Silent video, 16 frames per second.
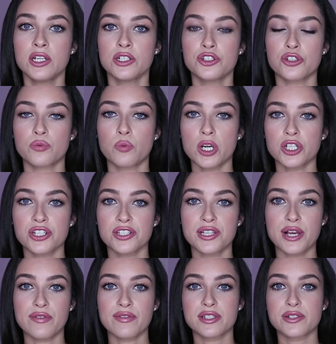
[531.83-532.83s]
Just wash
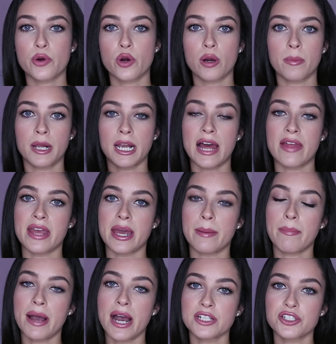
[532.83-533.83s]
yourself as normal and
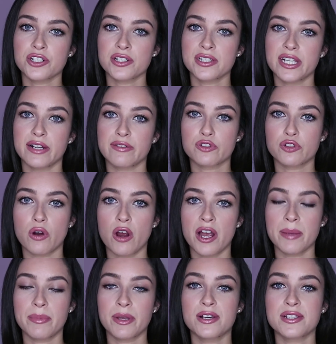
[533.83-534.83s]
then pat yourself
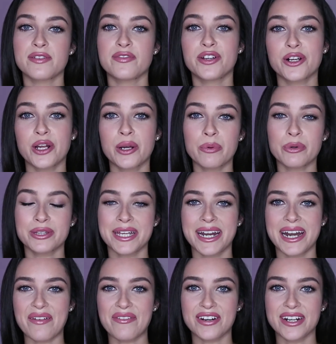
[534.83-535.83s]
dry, because if you're going to put
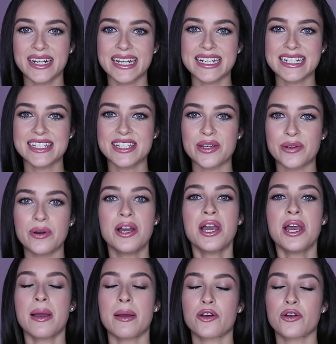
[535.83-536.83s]
that effort into
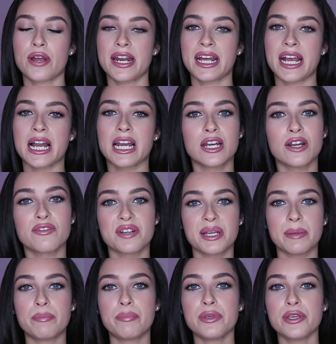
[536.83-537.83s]
creating a
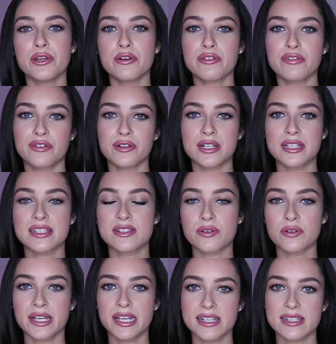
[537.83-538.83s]
lovely beautiful
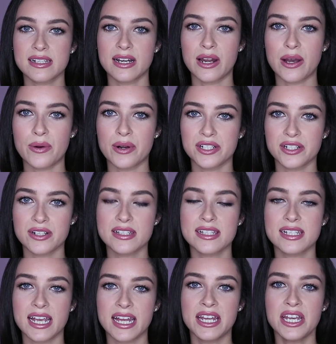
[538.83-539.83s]
sun-kissed glow on your
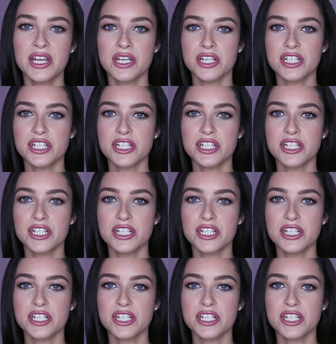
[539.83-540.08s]
skin,